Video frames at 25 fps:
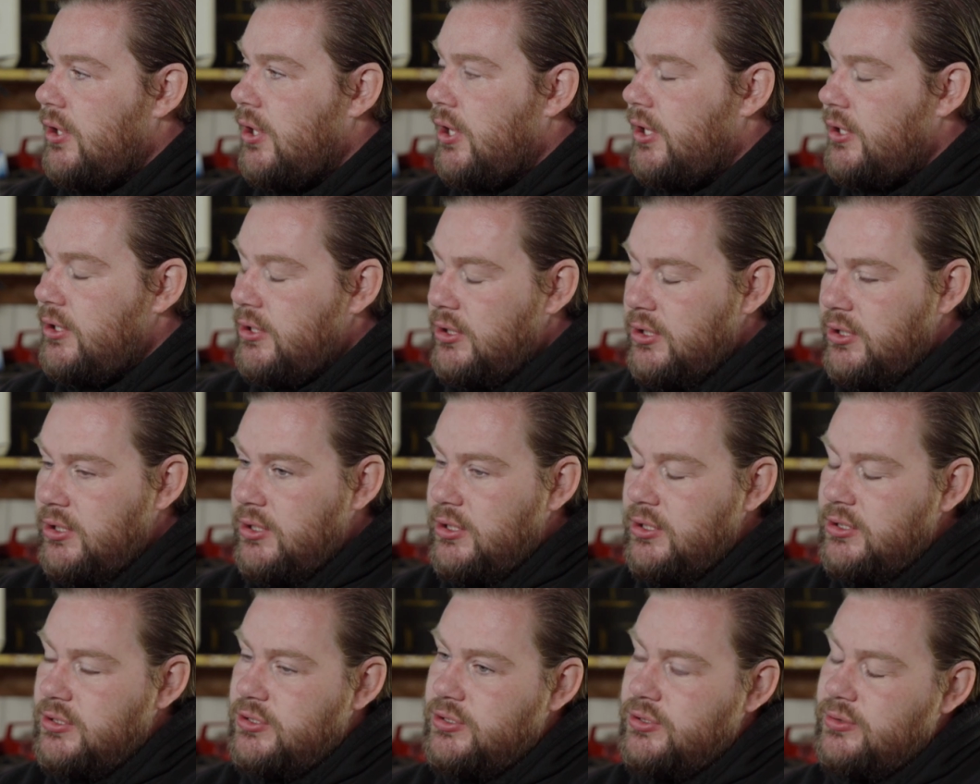I
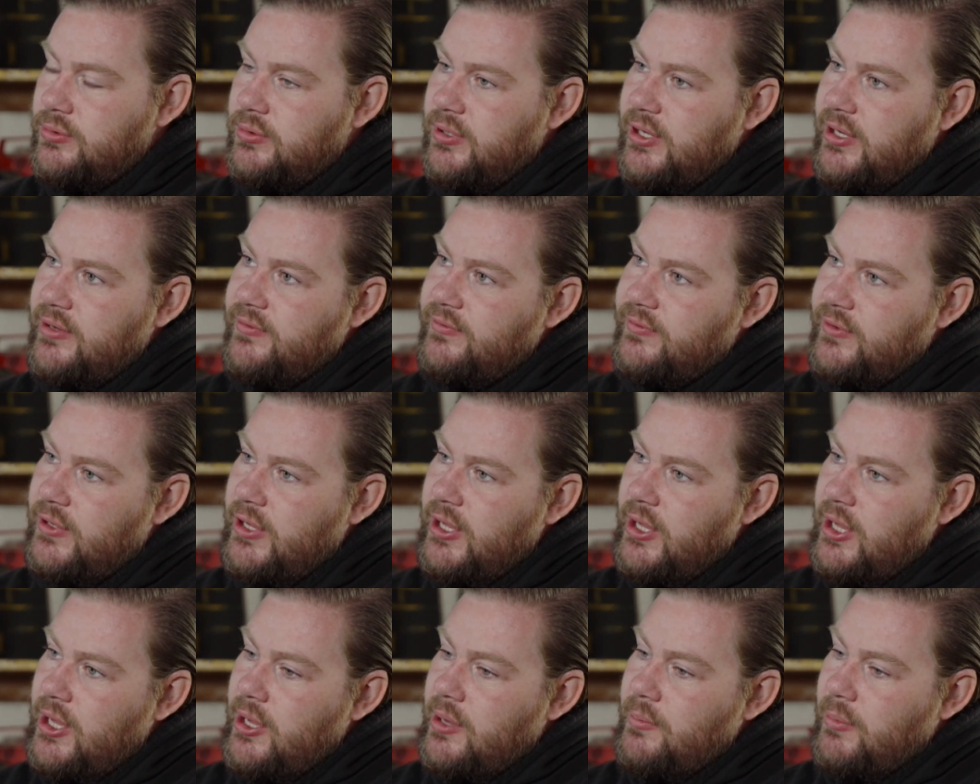needed to have,
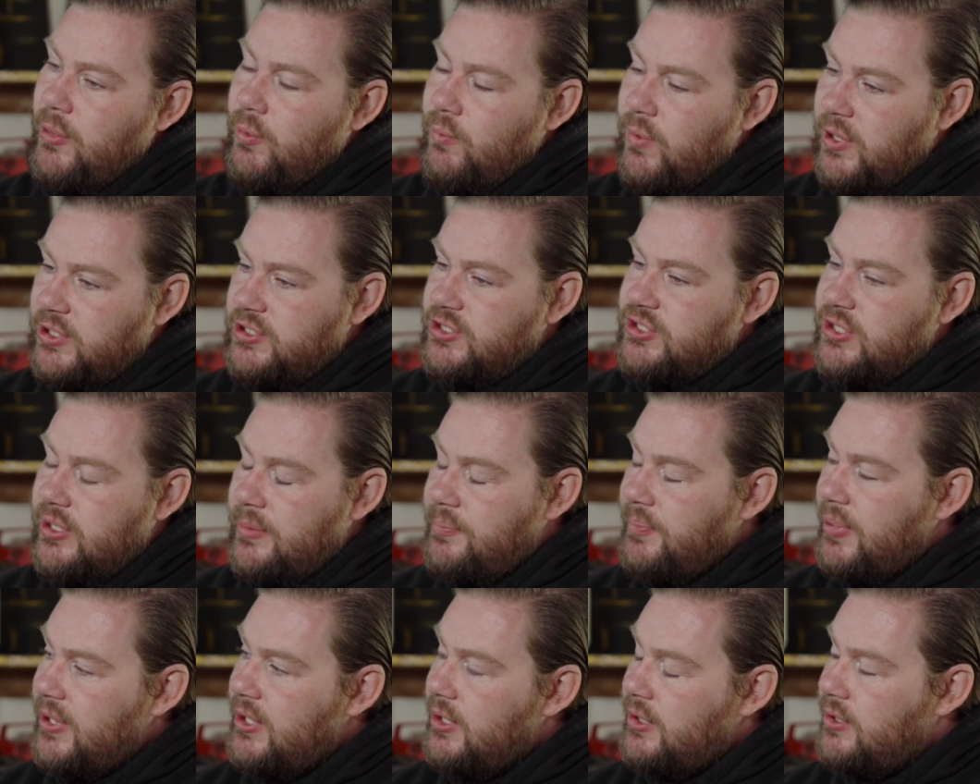but once I
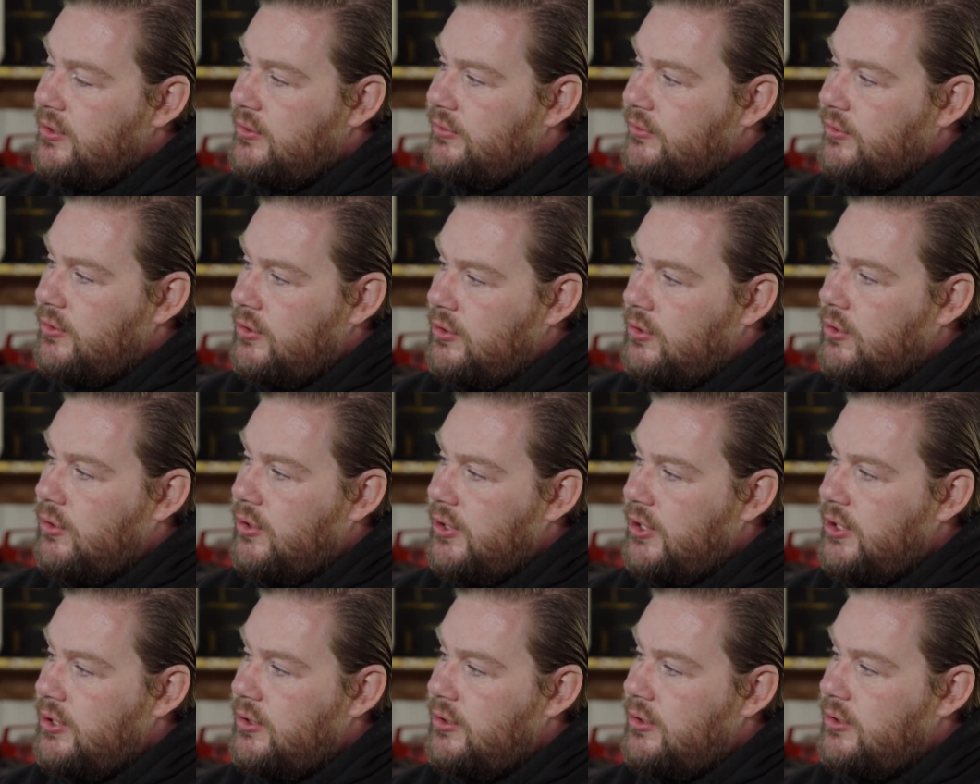peaked and got
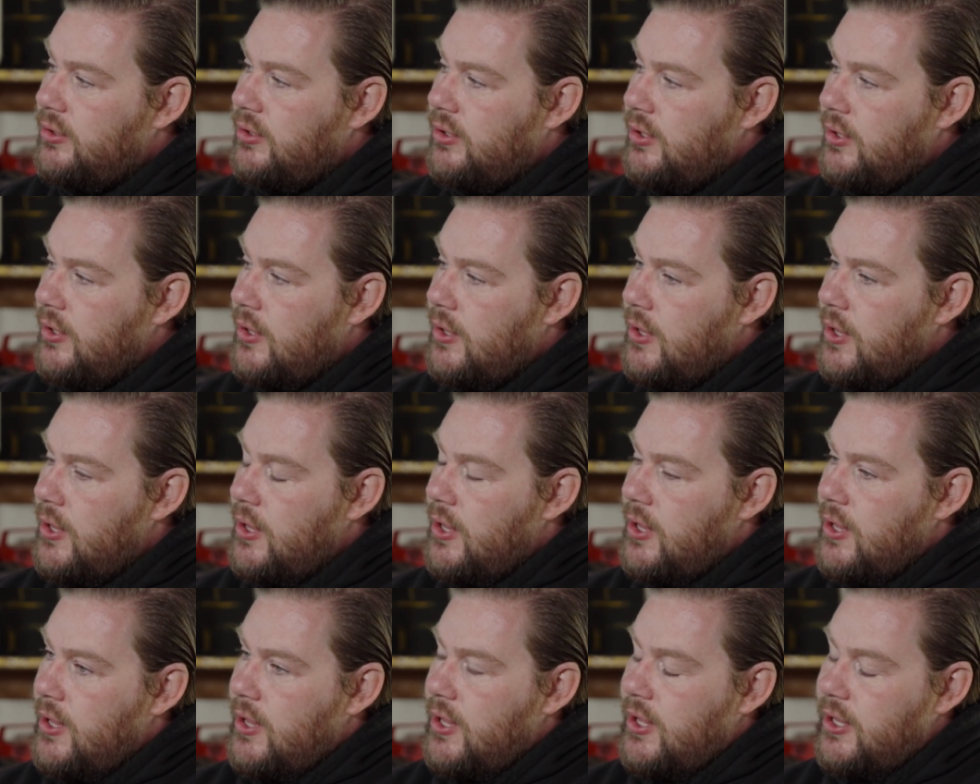it,
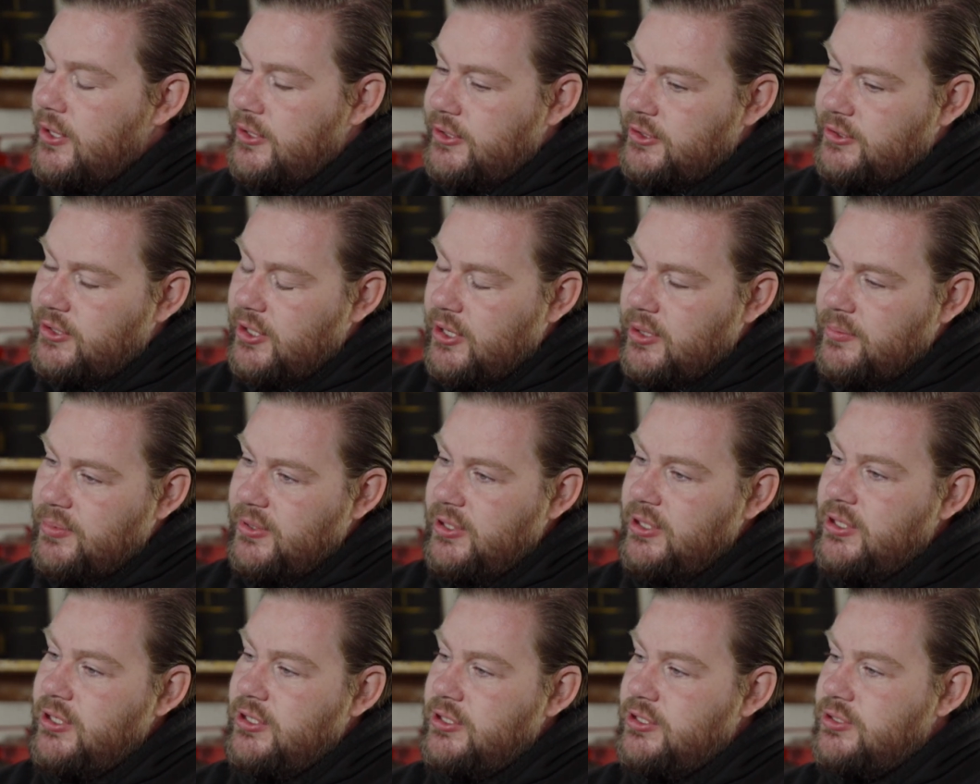and the
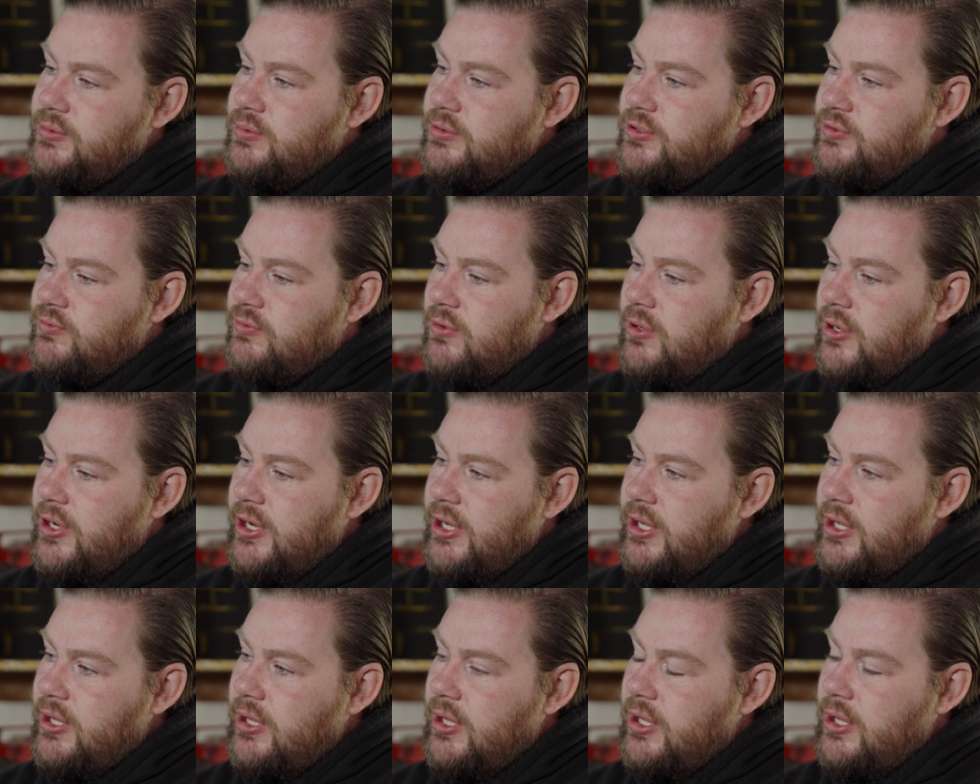diabetes was
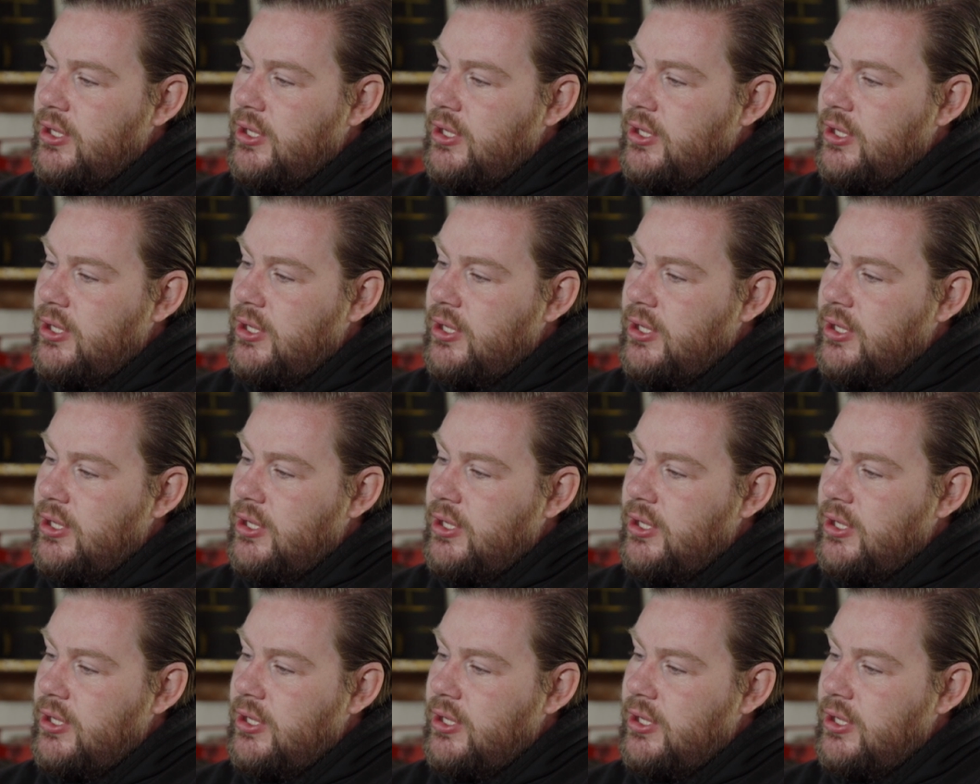right,